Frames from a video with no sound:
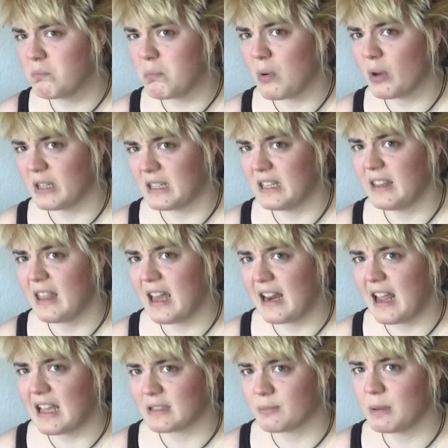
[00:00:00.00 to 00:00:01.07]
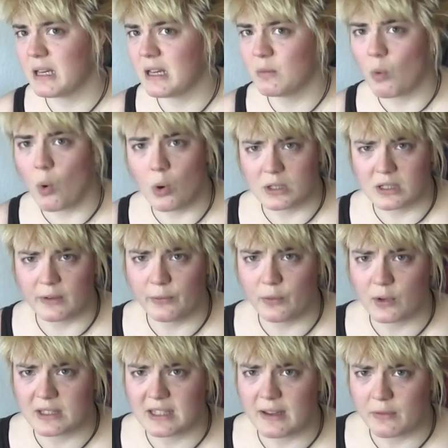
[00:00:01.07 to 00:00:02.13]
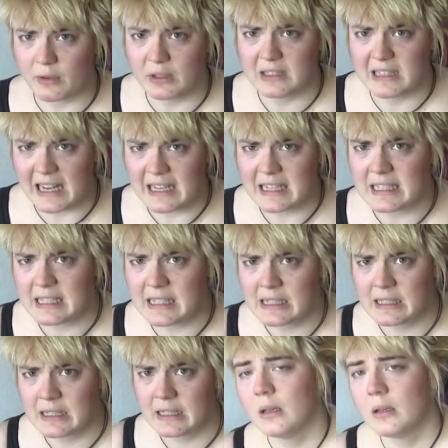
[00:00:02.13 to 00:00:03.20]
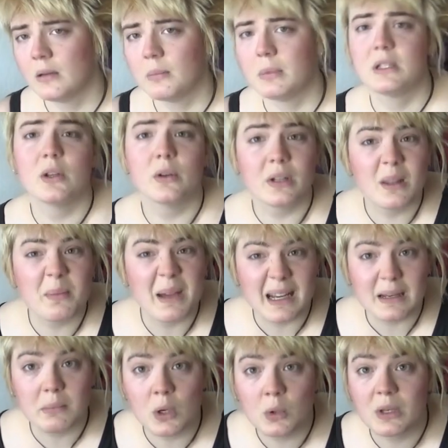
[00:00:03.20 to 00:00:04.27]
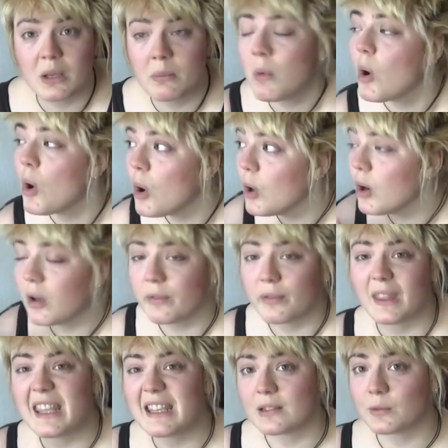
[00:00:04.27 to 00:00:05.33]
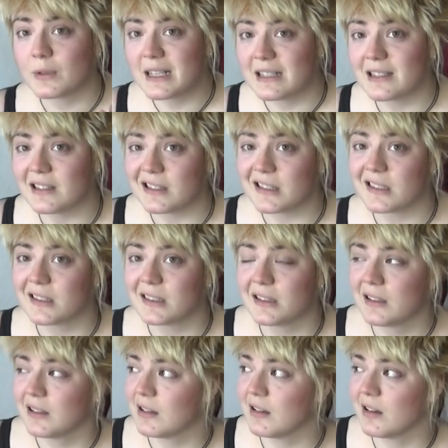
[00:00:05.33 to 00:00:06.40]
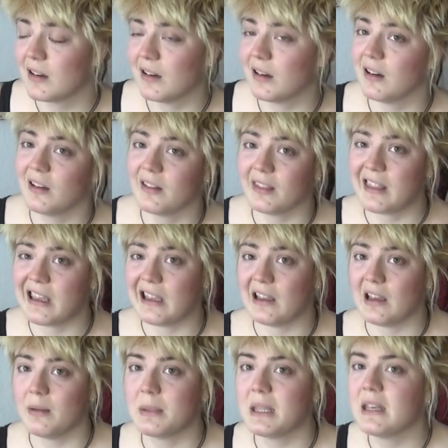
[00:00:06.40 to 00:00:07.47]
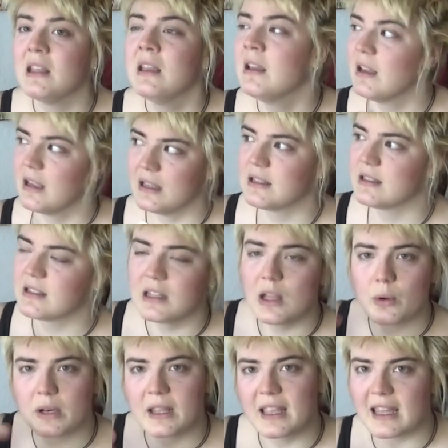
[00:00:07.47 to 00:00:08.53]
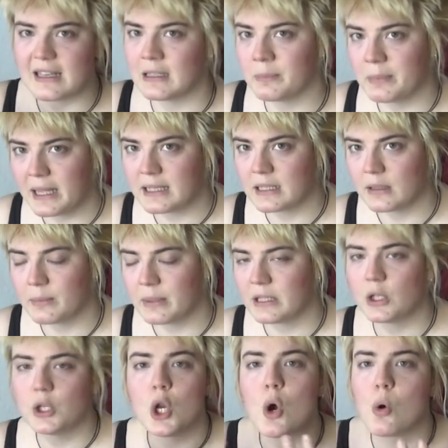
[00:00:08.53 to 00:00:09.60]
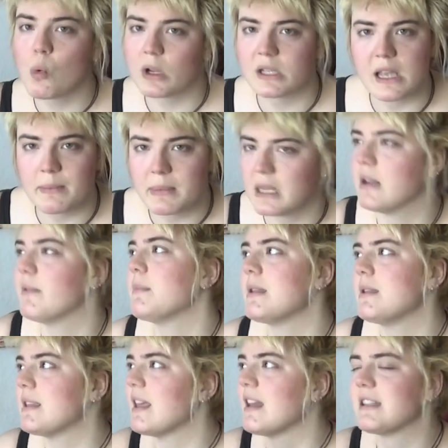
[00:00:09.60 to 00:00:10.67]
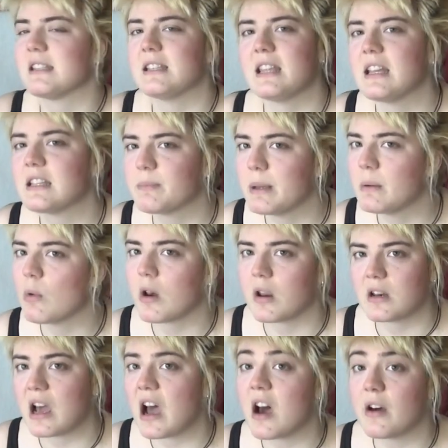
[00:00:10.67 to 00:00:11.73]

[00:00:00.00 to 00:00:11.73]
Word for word: body that has been in water for several days. But during the pandemonium, all of these reasons aren't there. I mean, it's slowly getting better, but you know what I mean. I mean, there's there's been one and a